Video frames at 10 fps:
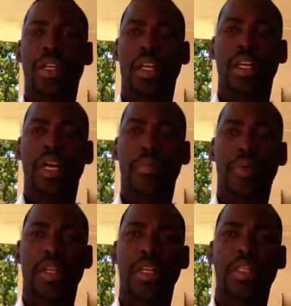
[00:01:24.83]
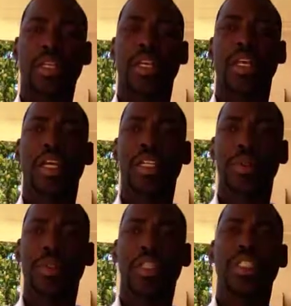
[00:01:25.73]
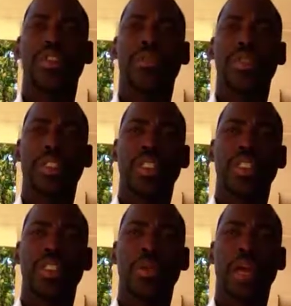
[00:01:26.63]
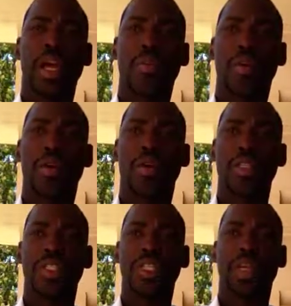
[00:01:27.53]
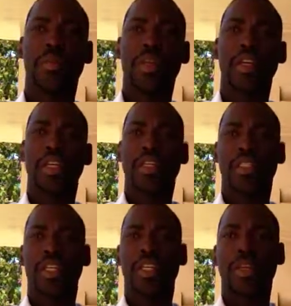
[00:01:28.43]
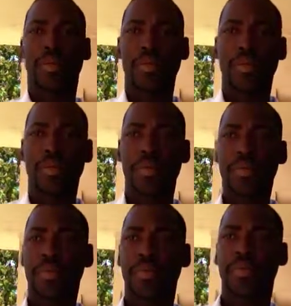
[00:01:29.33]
and happiness and you will see the reason to be happy all the time. Thank you.